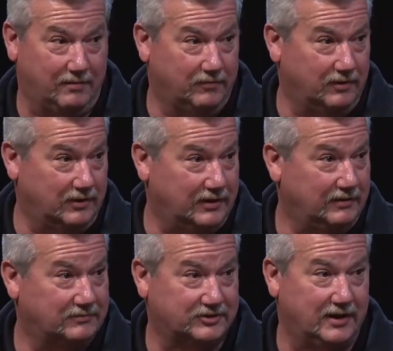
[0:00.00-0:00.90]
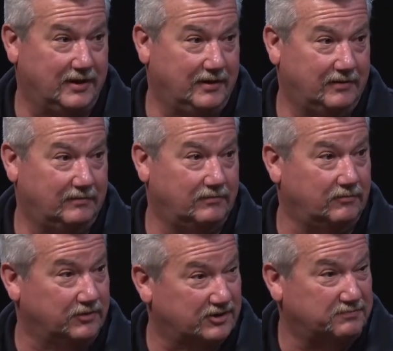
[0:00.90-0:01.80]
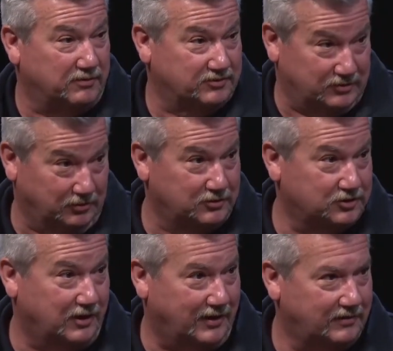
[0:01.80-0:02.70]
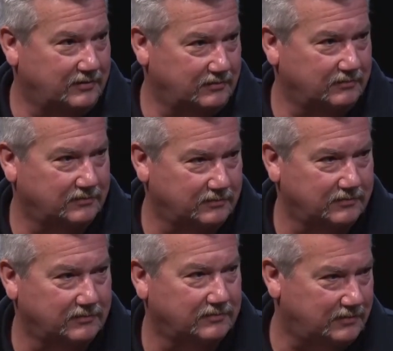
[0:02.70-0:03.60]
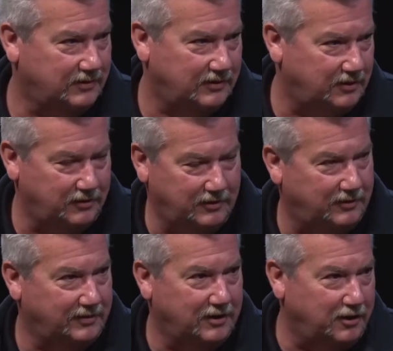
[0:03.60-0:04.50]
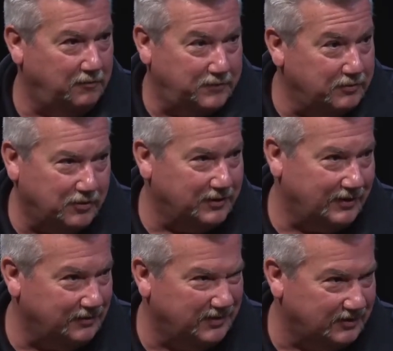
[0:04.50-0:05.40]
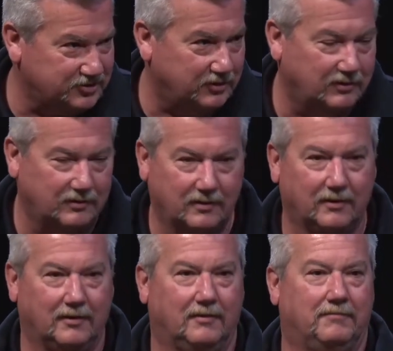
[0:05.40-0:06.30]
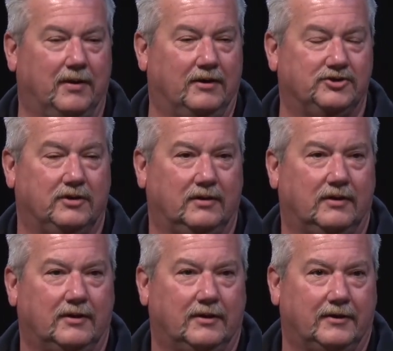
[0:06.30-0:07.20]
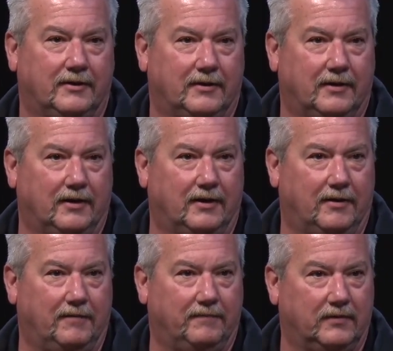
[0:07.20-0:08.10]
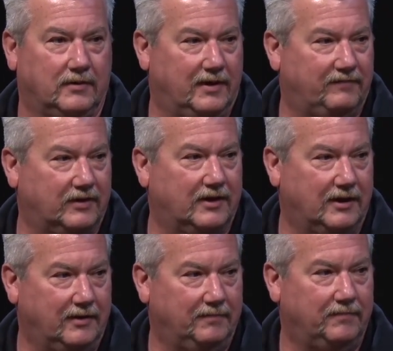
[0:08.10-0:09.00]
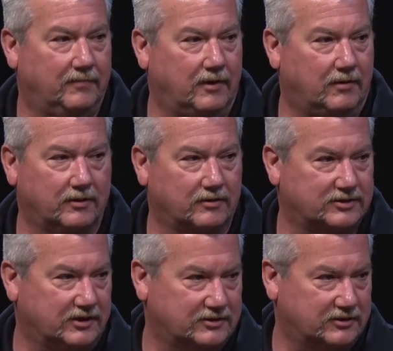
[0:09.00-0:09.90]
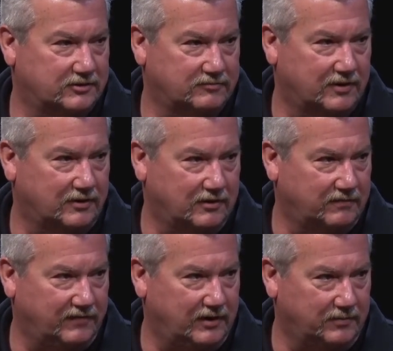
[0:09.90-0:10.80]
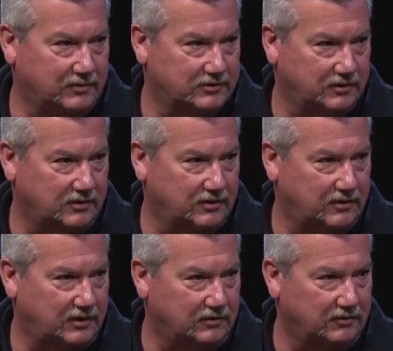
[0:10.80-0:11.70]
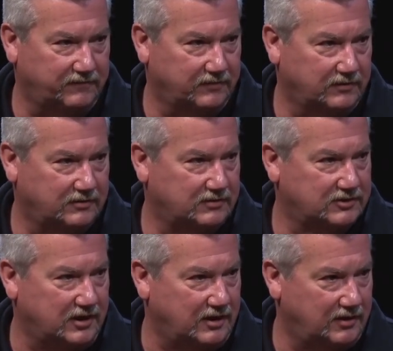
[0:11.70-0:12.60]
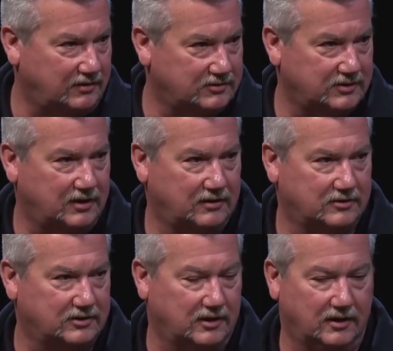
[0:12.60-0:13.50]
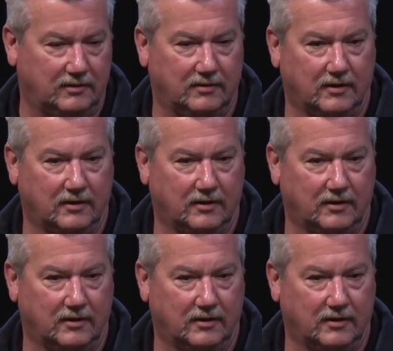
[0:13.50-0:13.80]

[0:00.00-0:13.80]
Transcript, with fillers: really say, well, this person looks like. Mm -hmm a opioid addiction patient, uh, you have to keep all your senses readily available to you and look for the signs at the scene.